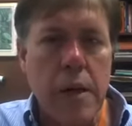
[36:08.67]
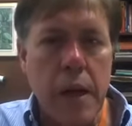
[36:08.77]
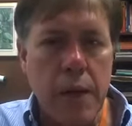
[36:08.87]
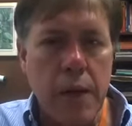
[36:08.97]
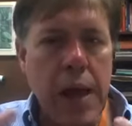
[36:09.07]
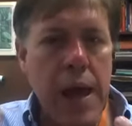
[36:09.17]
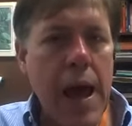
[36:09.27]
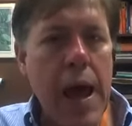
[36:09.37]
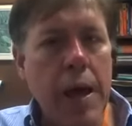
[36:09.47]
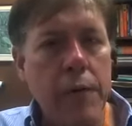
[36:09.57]
and they
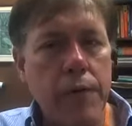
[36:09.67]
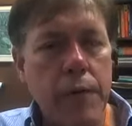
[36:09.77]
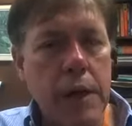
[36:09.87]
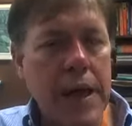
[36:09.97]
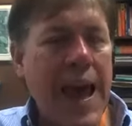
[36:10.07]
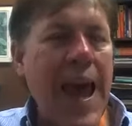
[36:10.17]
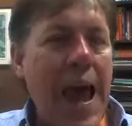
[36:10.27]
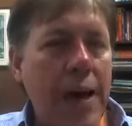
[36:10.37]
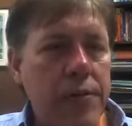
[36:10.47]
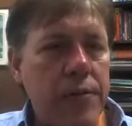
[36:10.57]
have the
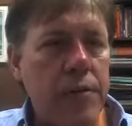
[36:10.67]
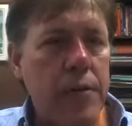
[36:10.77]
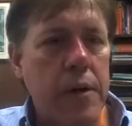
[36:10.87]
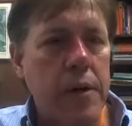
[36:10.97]
cast